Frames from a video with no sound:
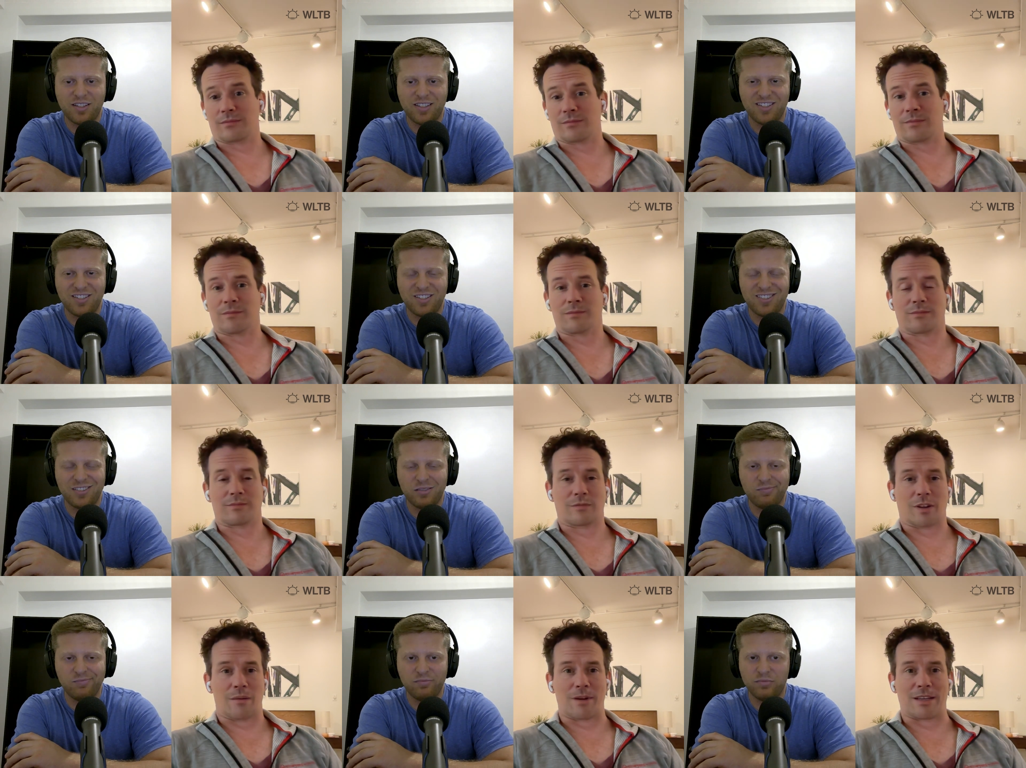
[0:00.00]
Speaker 1: it's still...
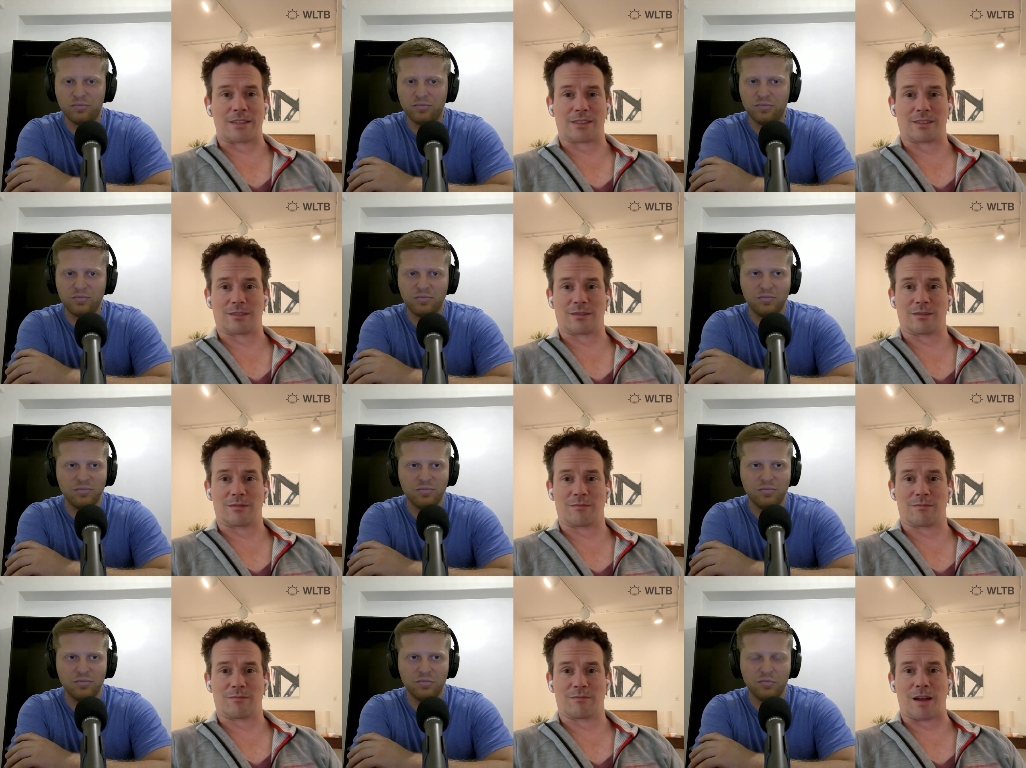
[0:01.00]
I mean, it's...
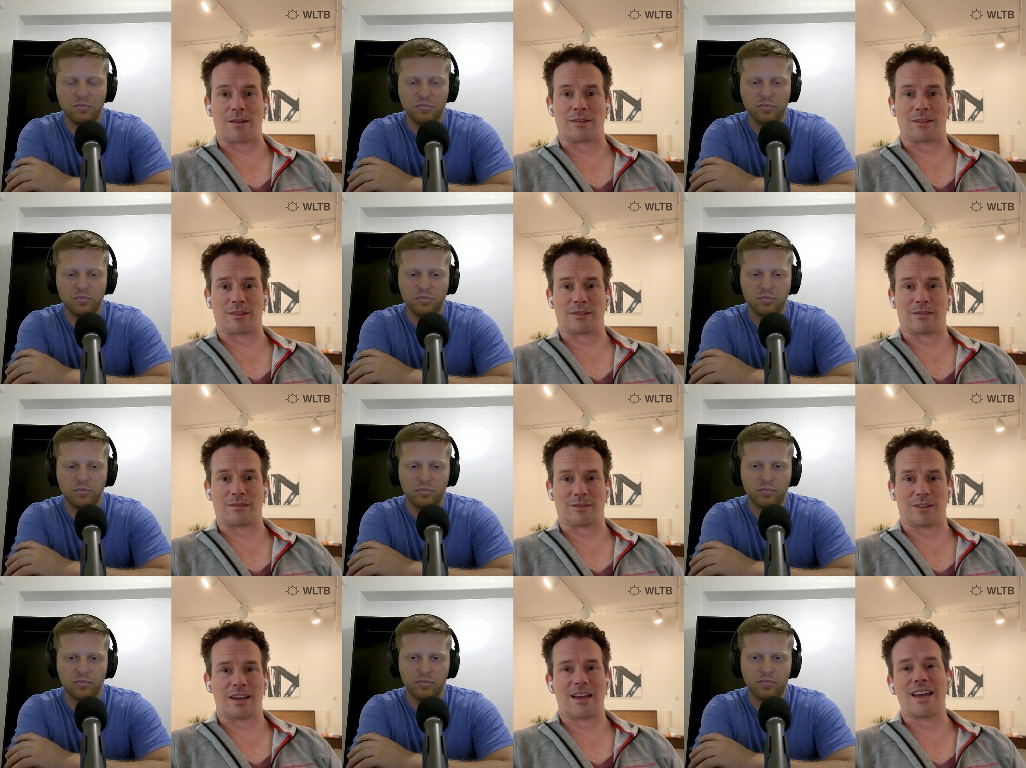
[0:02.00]
I, it,
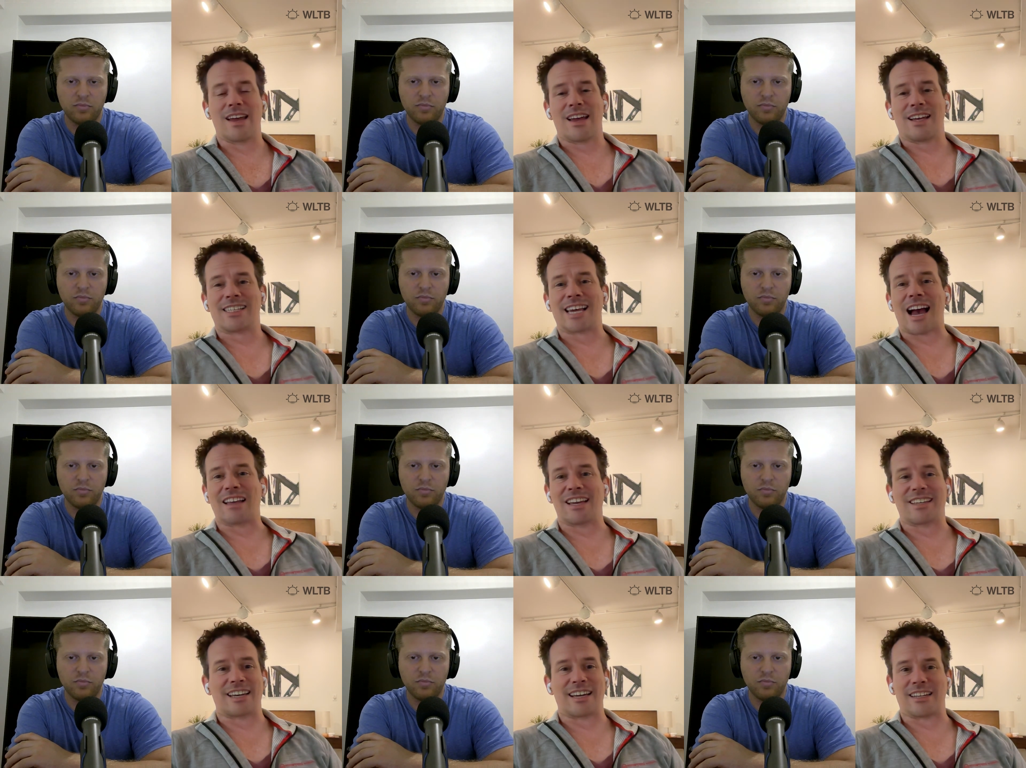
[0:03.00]
see, I
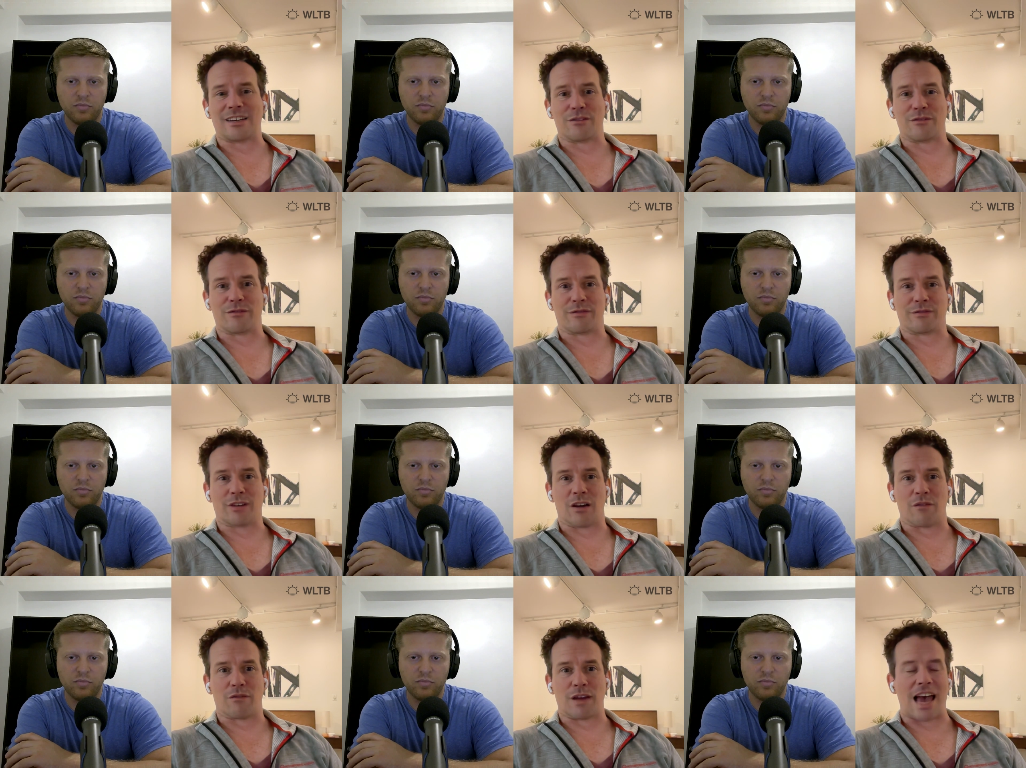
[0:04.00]
like the idea of,
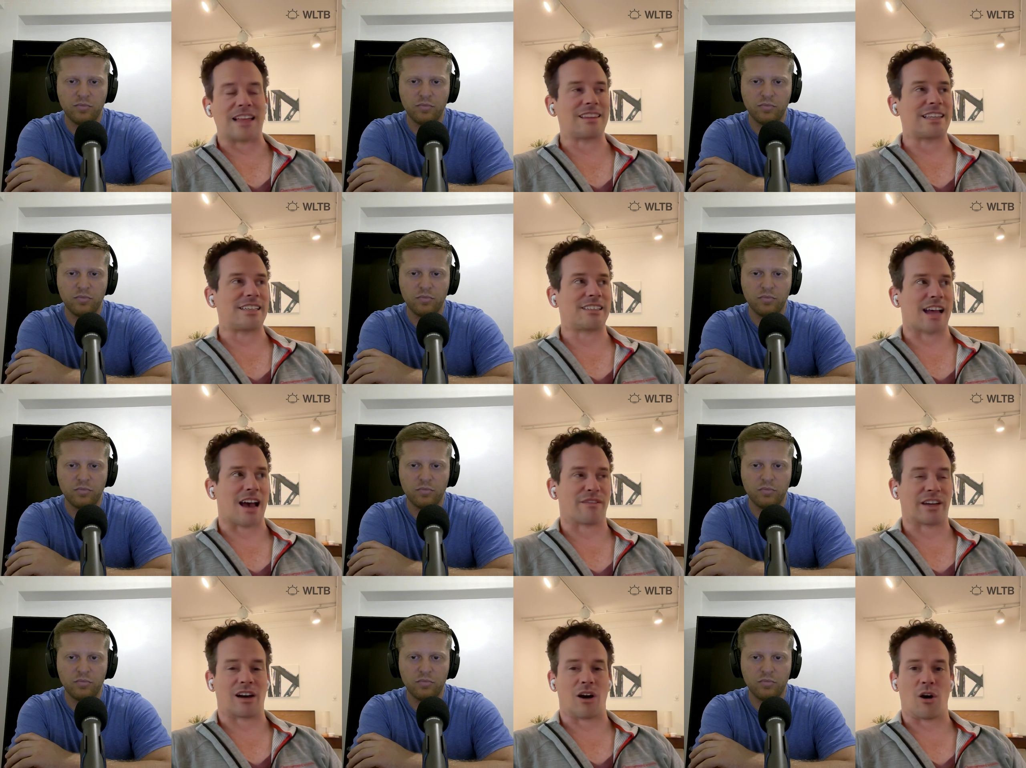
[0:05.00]
of at least
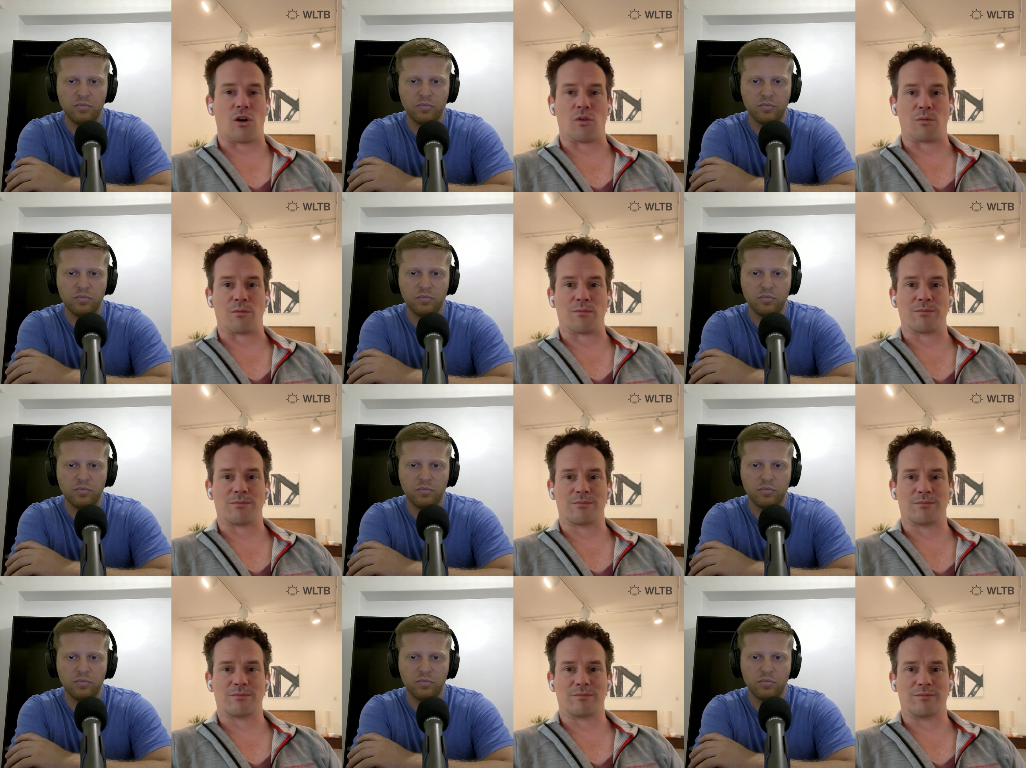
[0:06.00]
having a home
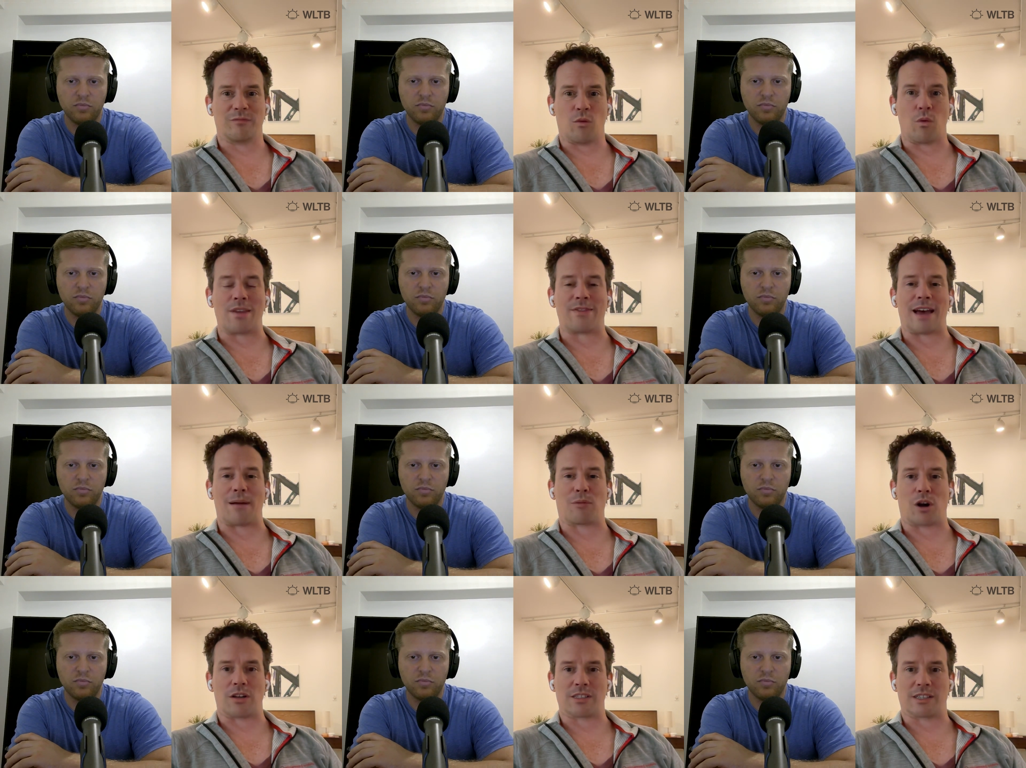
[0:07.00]
with that
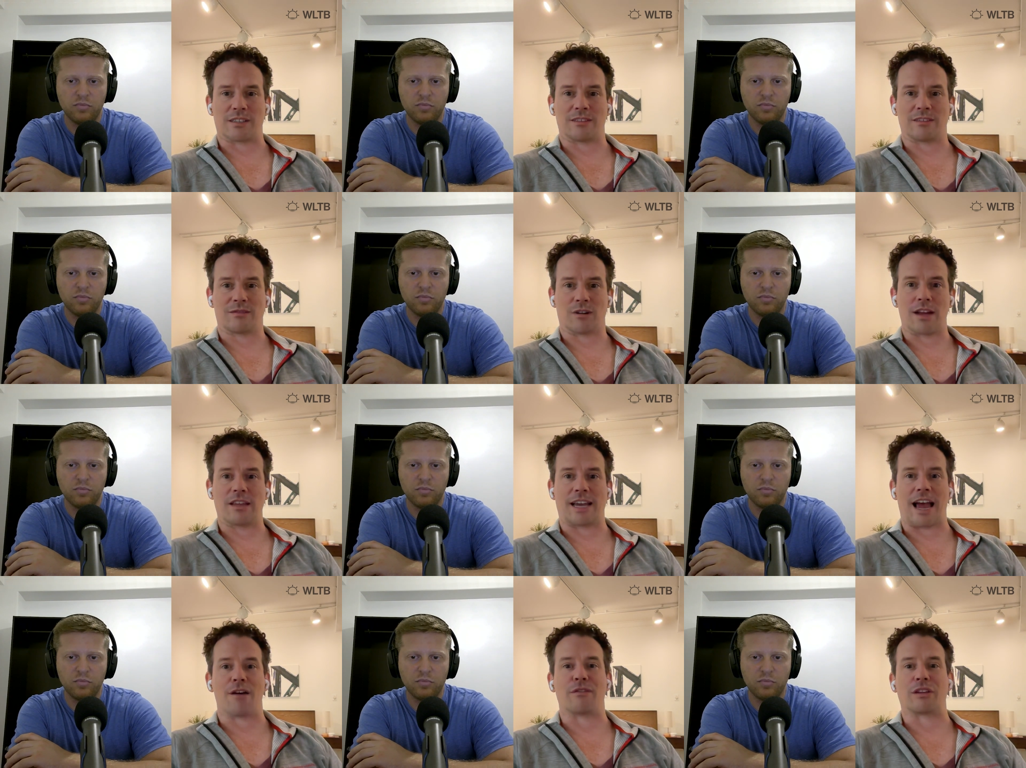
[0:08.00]
person. Right, like
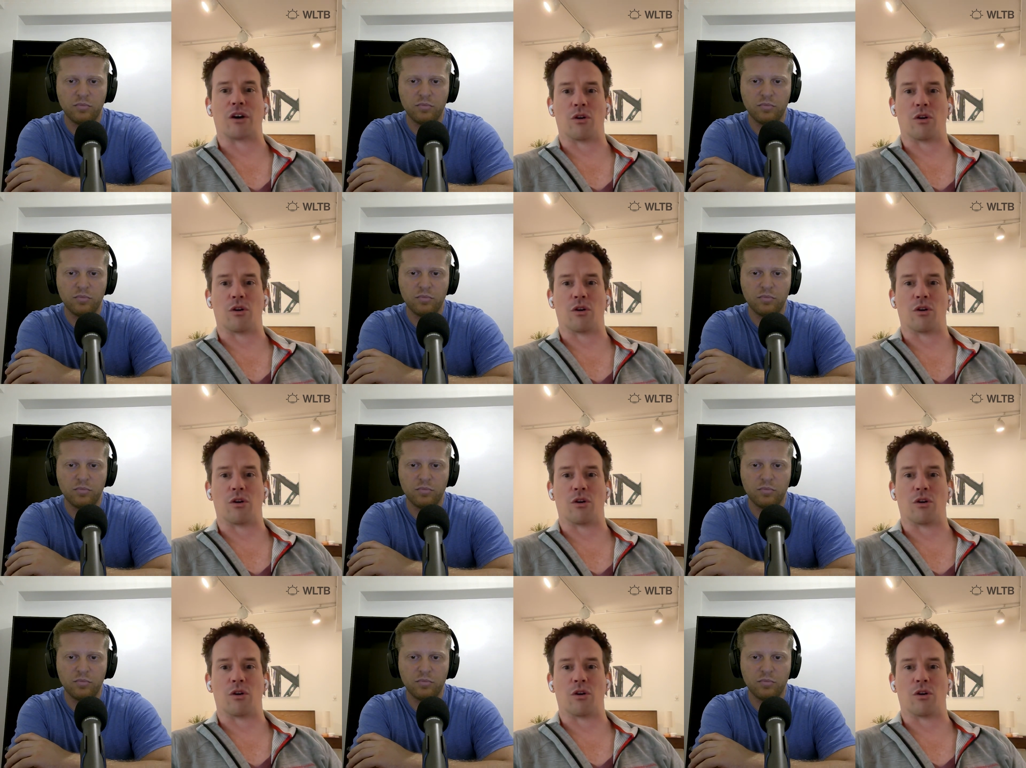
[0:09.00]
having a